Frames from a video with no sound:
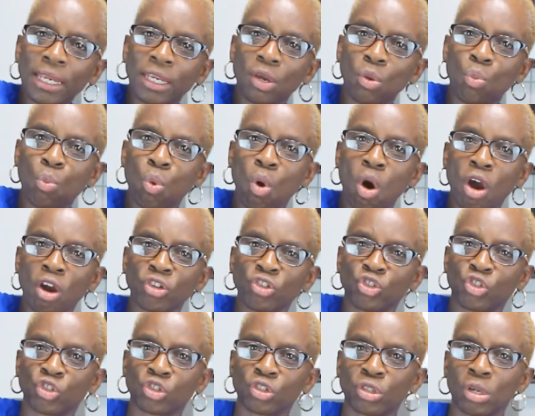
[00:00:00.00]
can
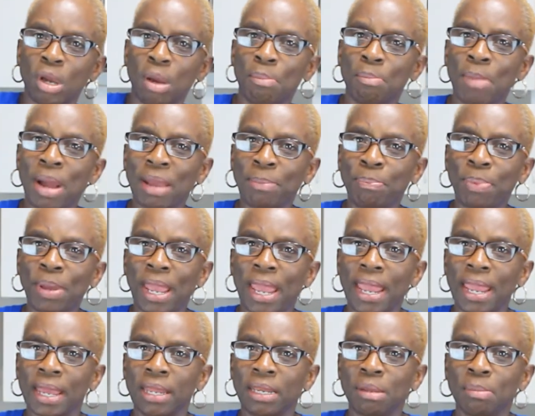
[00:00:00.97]
wash my
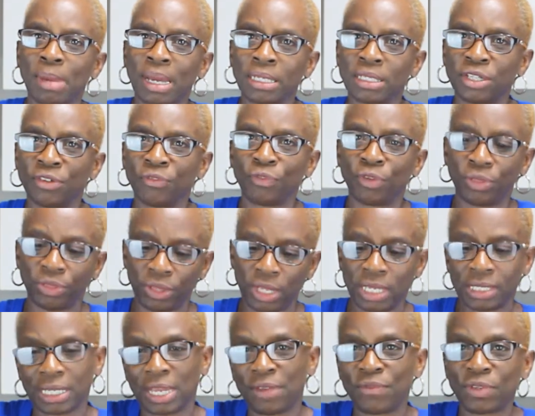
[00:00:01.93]
pan and my different
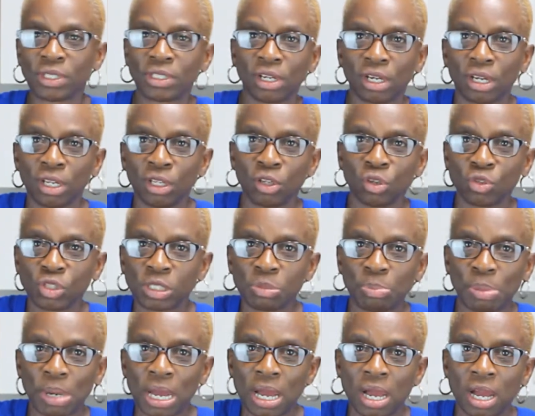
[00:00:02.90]
things. I even took a little
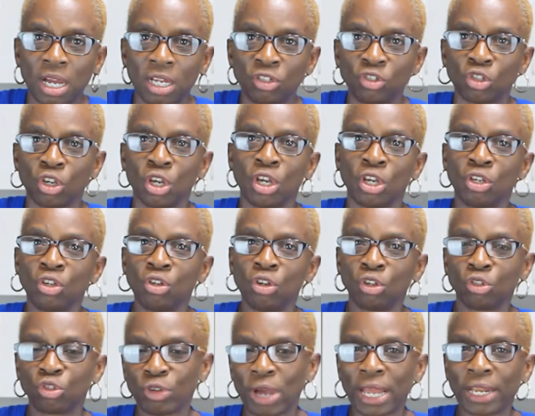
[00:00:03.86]
sponge,
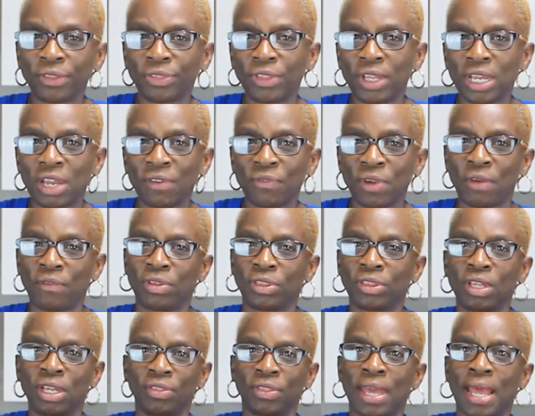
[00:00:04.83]
try to think of
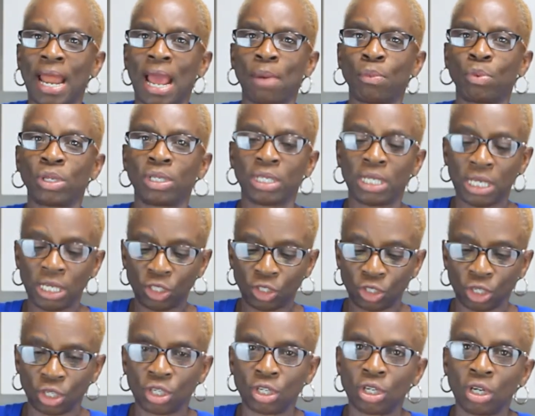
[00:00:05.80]
everything that I would need
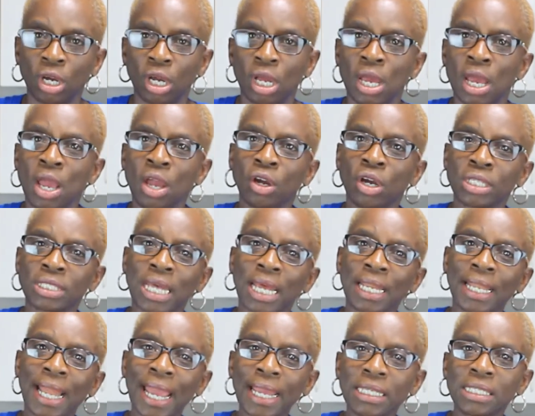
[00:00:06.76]
to cook, because
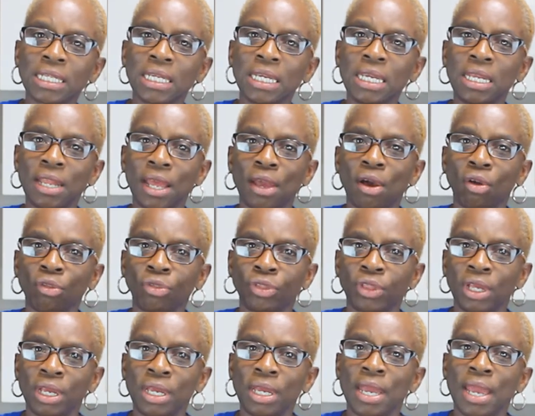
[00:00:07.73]
I like to eat
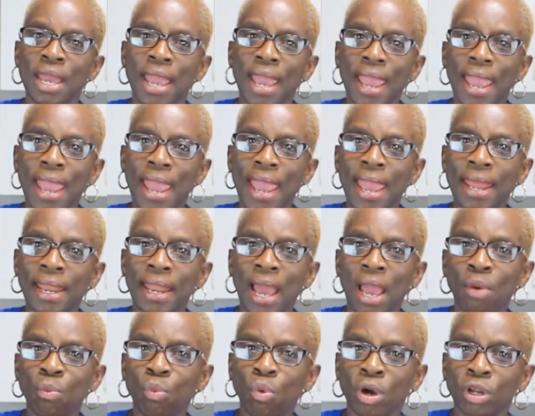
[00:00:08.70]
healthy and
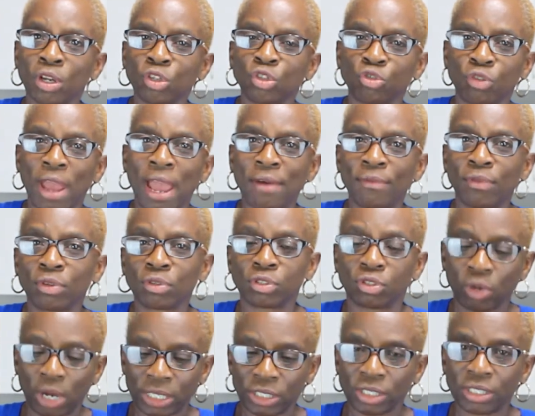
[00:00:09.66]
I want to travel,
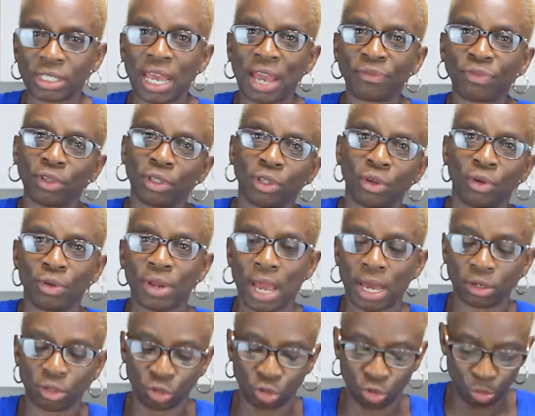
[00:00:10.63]
so I just have to learn
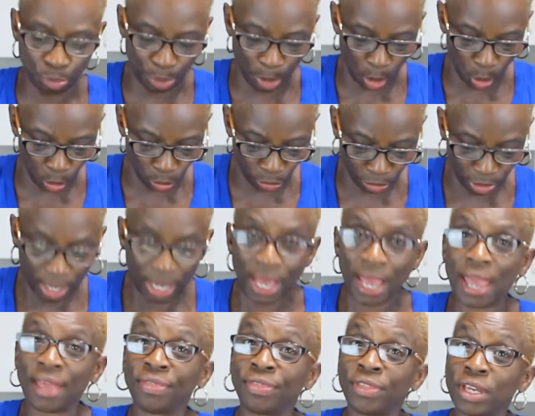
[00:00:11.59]
how to do both.
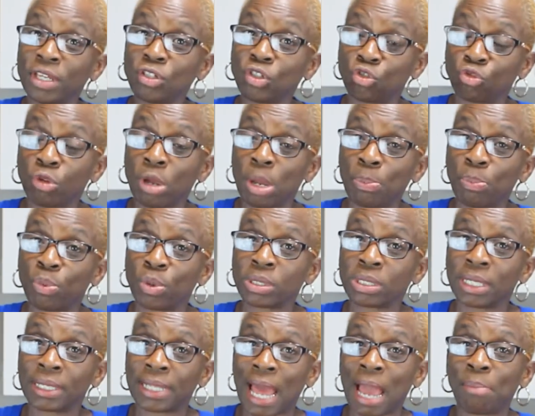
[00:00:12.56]
And this trip
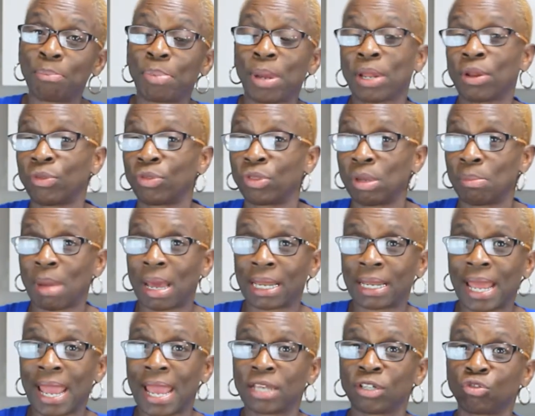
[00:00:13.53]
was a lot better than my
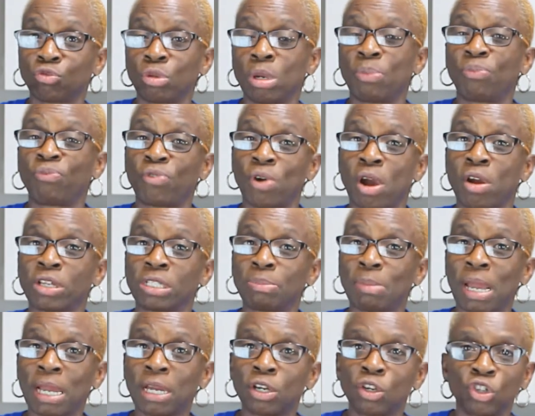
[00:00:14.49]
last trip as far as
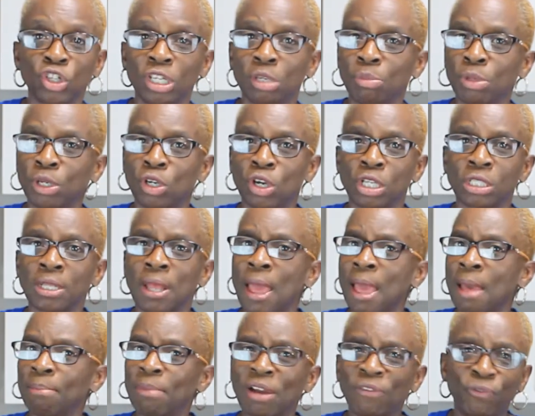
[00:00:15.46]
my cooking, because
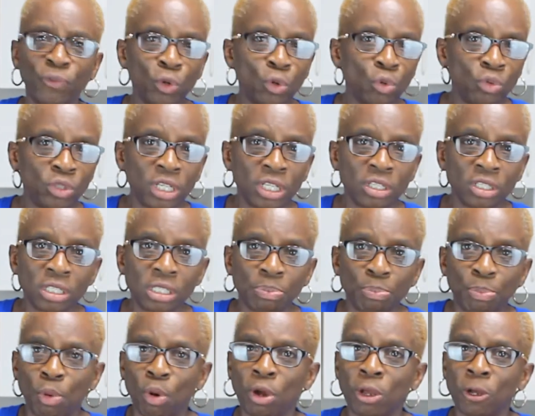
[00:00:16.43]
my food didn't
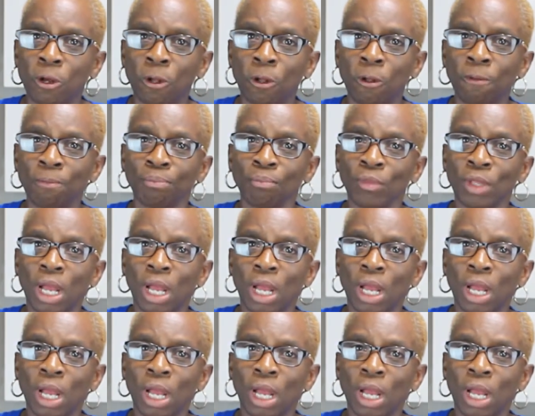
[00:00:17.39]
spoil.